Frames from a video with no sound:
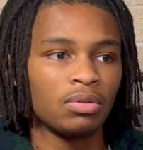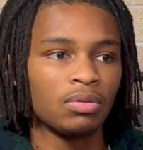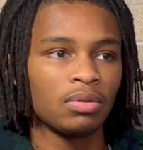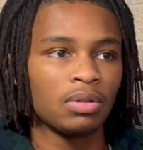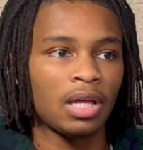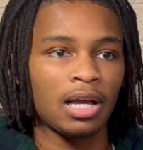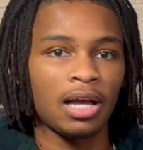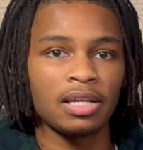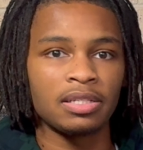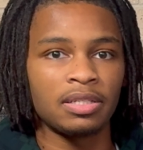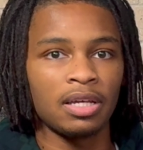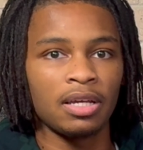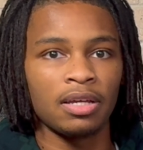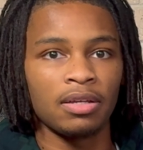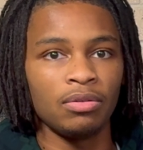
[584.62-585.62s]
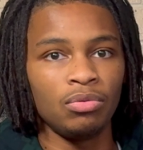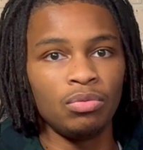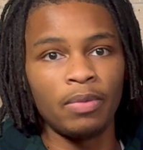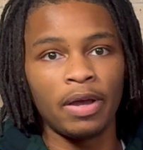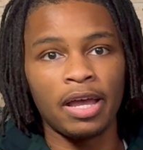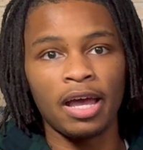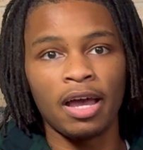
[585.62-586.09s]
like I said, you
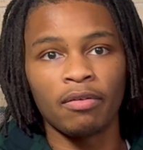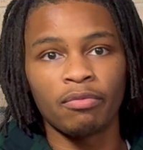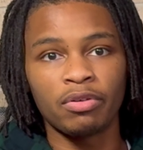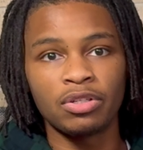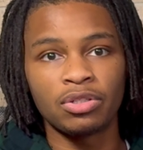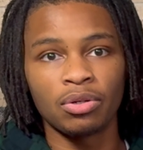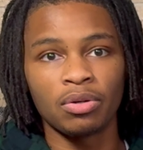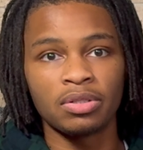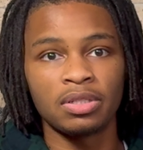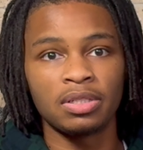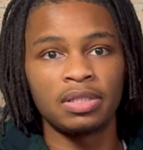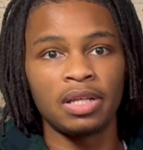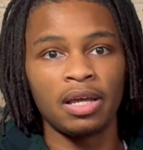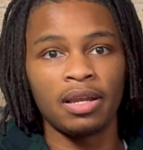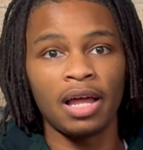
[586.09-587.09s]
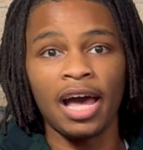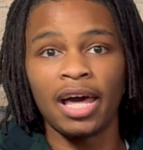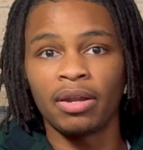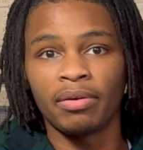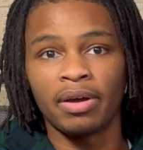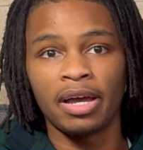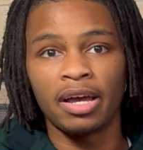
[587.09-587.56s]
may have resources that I
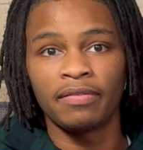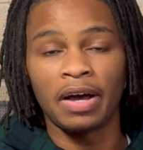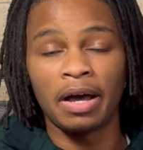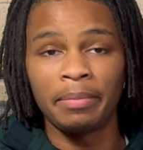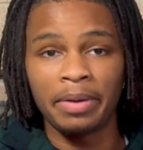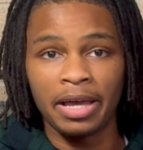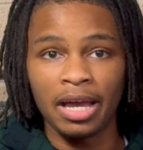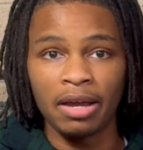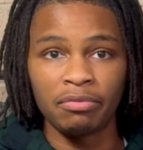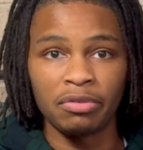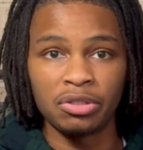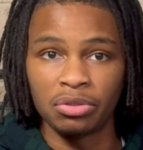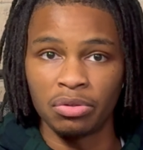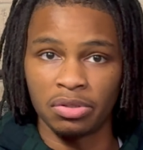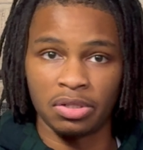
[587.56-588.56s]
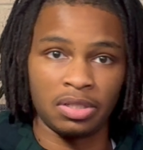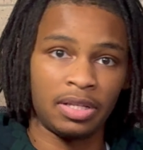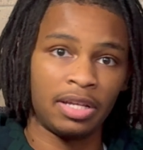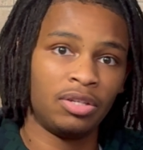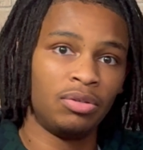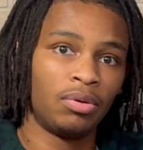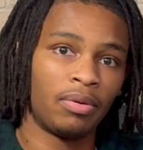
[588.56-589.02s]
don't have. I may have resources
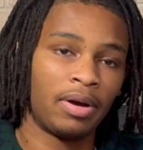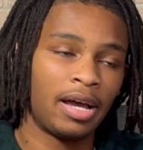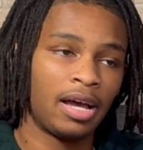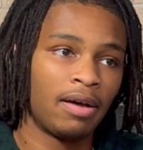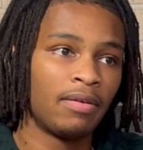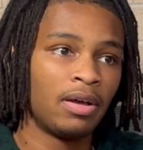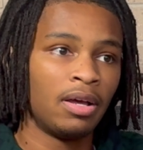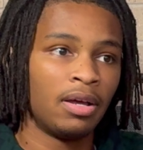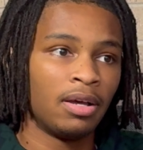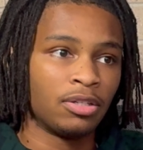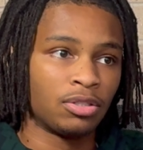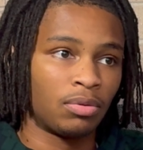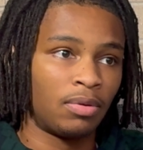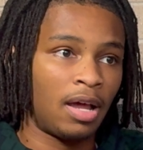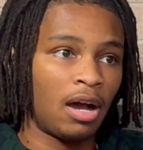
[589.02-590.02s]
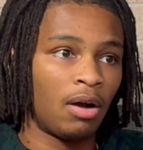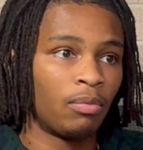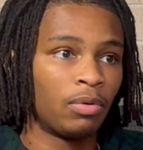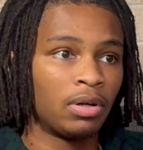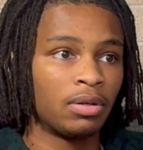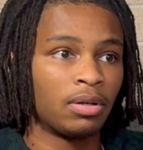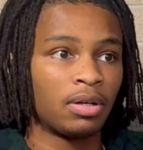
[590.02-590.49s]
that you don't have. So now
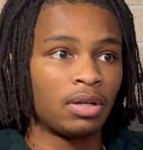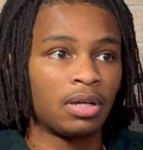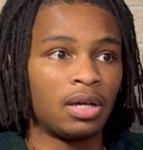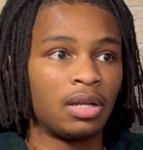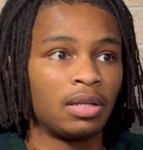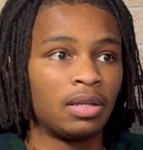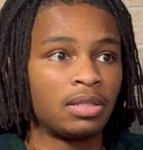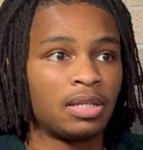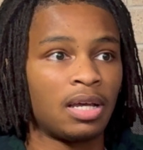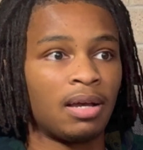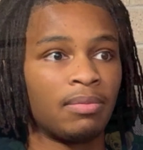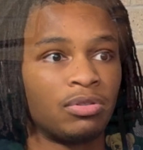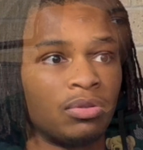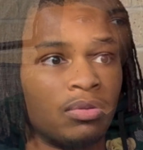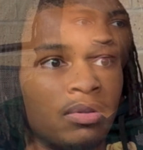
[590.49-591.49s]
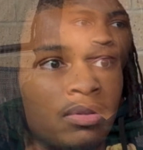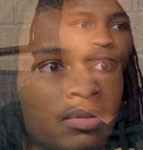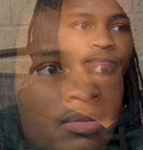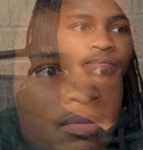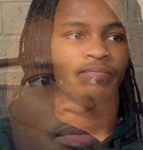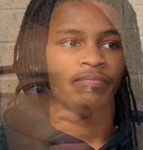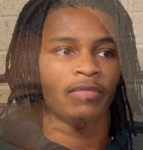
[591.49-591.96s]
we're cutting the time short.
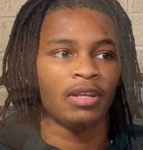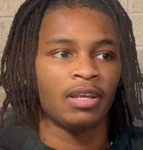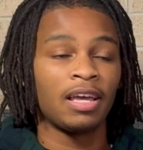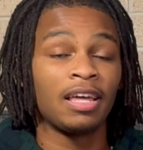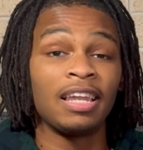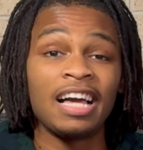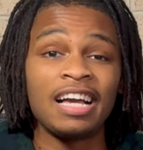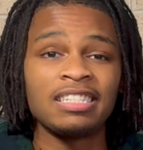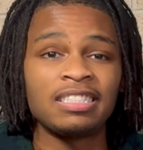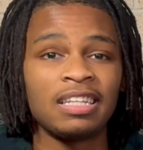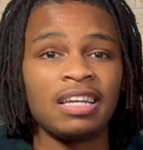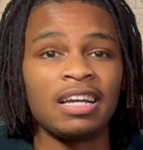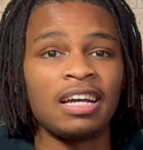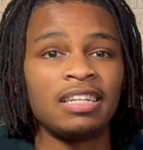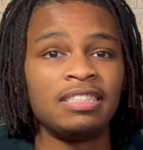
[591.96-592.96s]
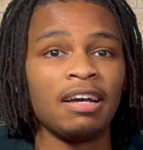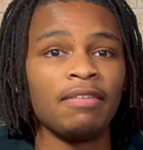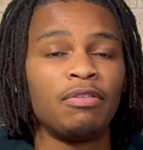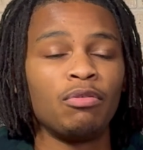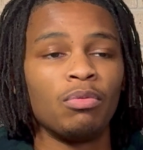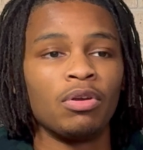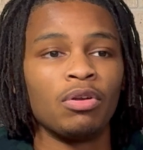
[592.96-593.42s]
And last thing, I
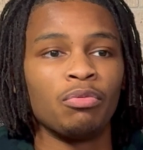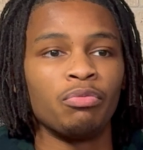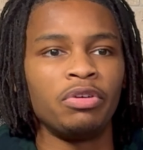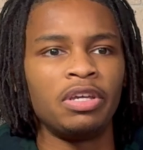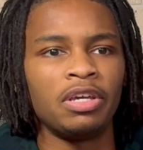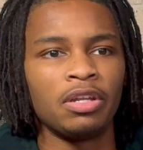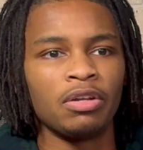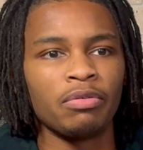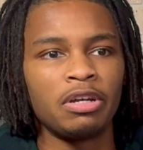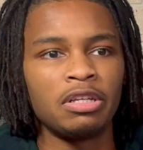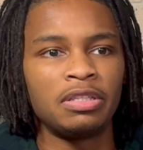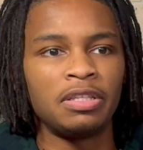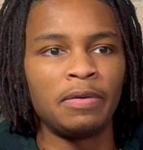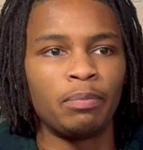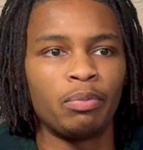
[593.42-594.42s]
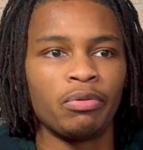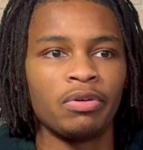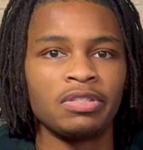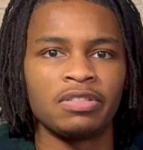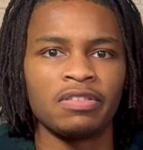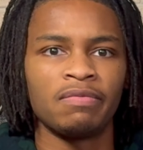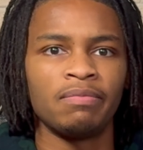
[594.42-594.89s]
definitely want to reiterate the
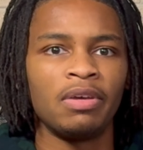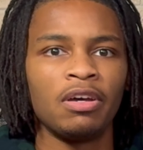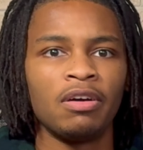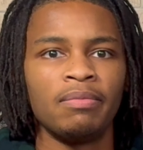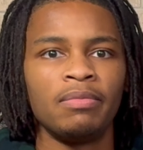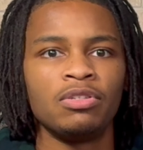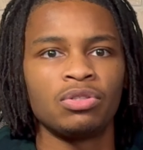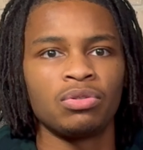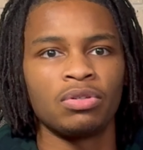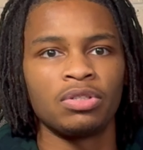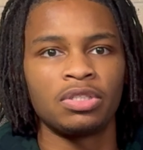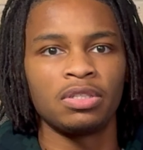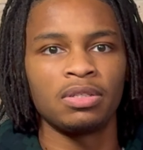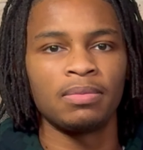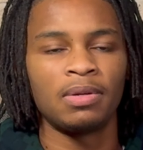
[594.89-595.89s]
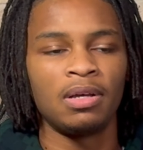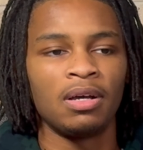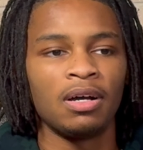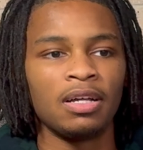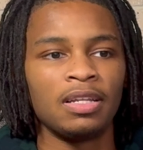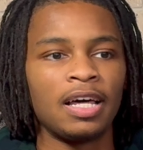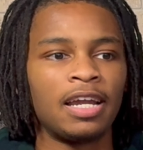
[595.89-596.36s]
importance of male mentorship.
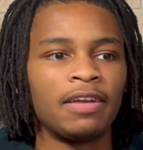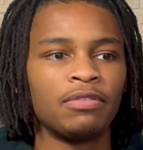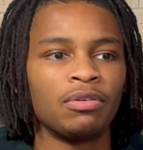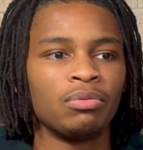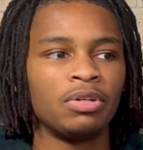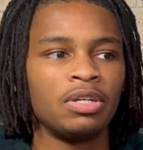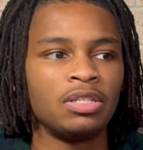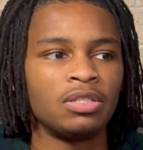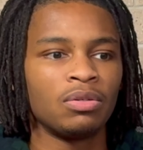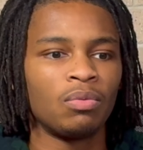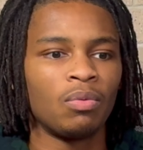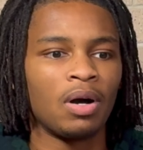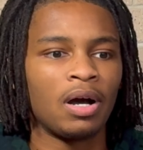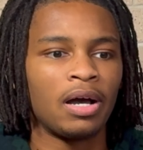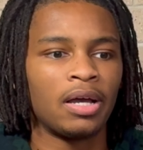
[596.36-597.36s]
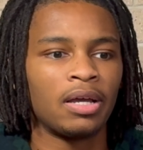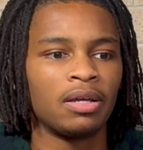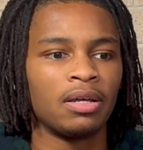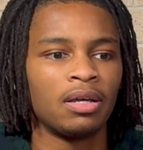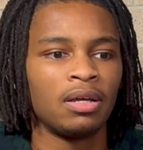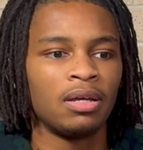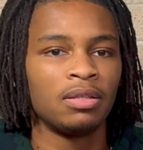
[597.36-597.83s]
A lot of the reason why
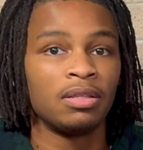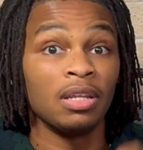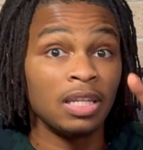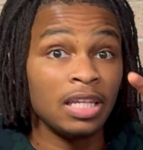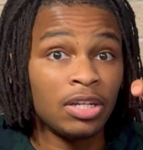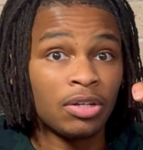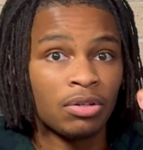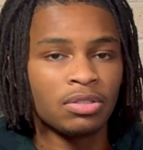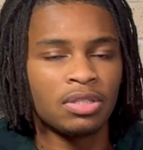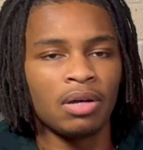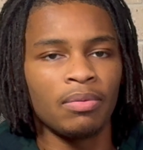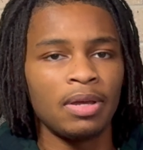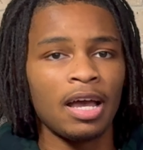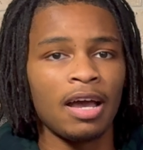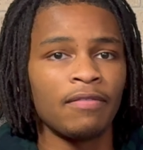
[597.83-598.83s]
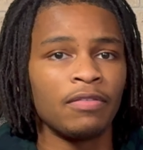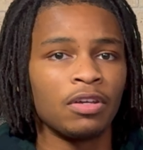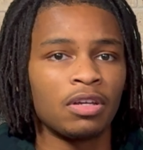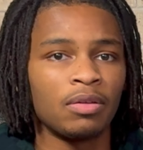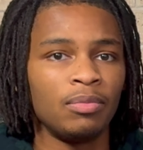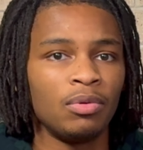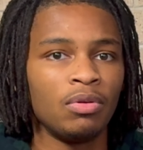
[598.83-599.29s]
the leaders that we have in the
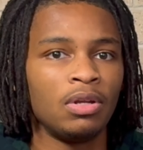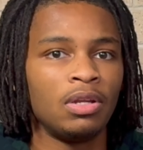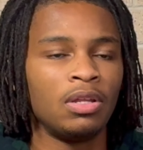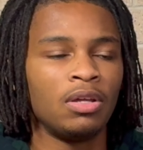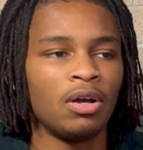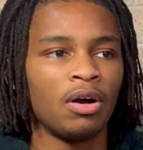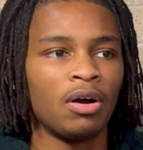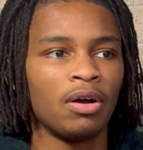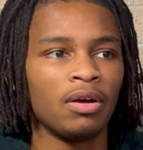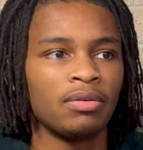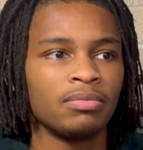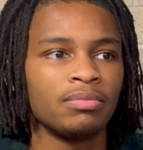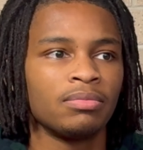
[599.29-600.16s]
community are